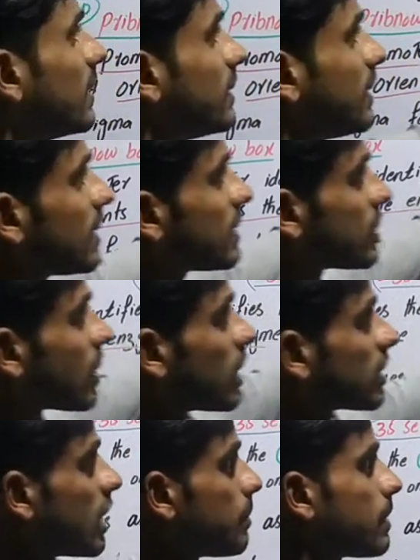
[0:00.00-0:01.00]
this
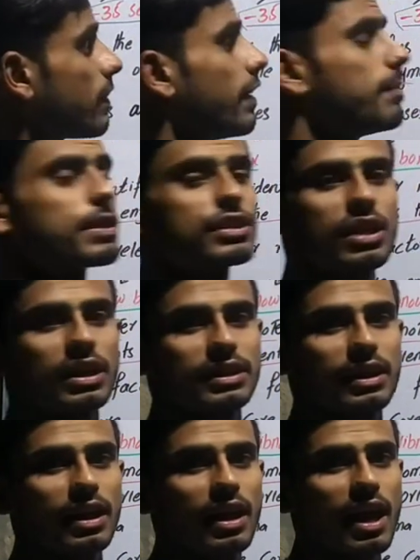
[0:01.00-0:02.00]
transcription will be
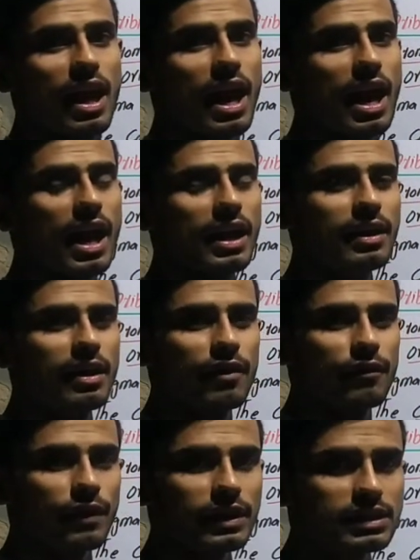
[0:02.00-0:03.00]
started and
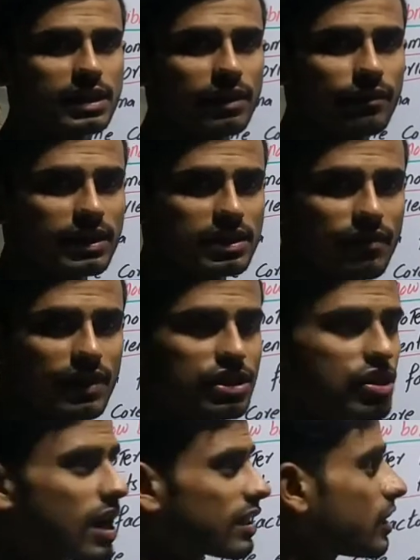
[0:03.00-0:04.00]
which thing which will
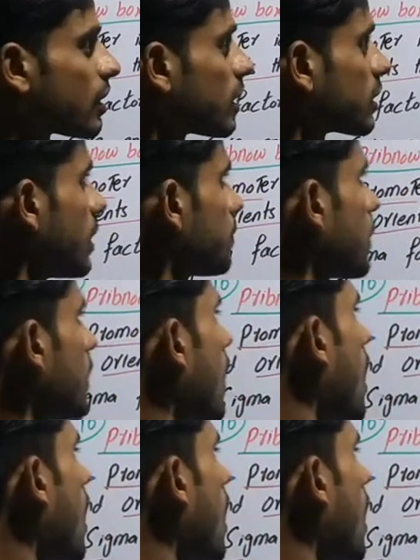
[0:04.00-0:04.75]
start the transcription